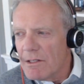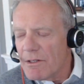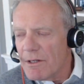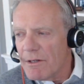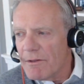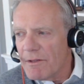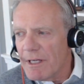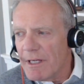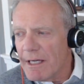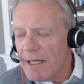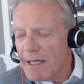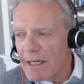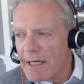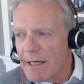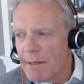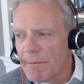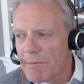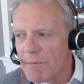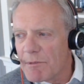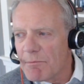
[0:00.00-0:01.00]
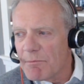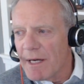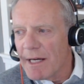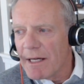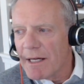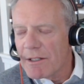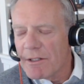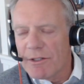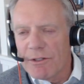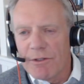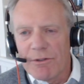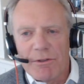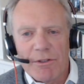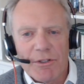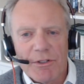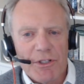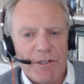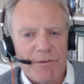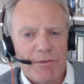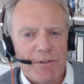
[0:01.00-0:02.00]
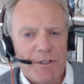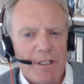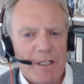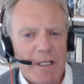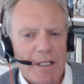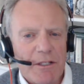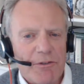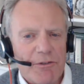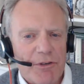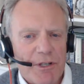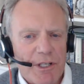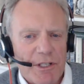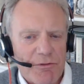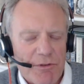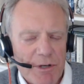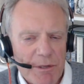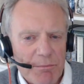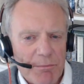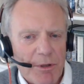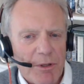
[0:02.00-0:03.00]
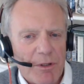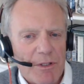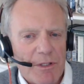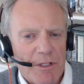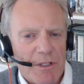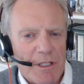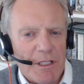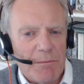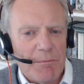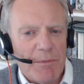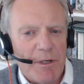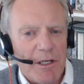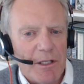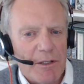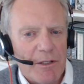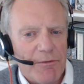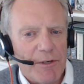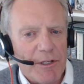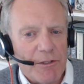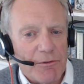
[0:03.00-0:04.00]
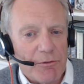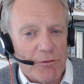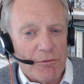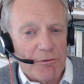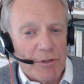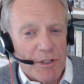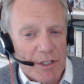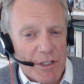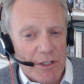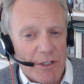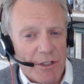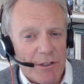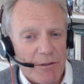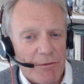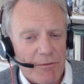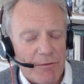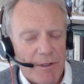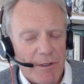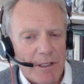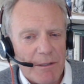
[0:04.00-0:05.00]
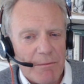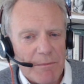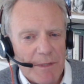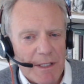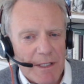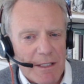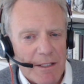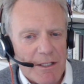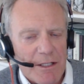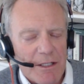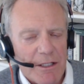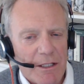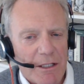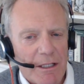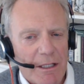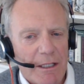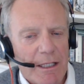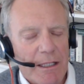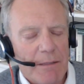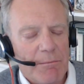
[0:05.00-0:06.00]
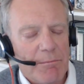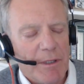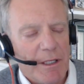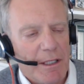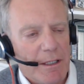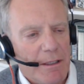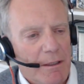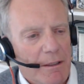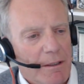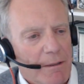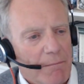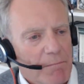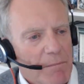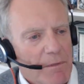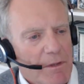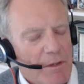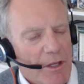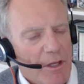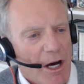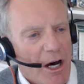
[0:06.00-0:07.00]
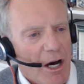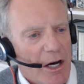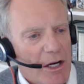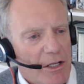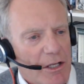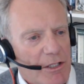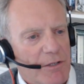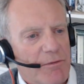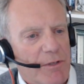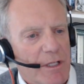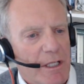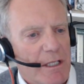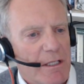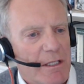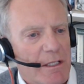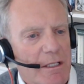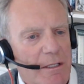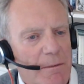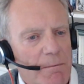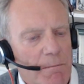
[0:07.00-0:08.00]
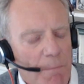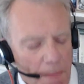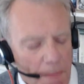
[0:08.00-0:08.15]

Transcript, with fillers: So I think it comes back to the shift in interest rate policy by the Federal Reserve. Um, that's certainly been the heart of this.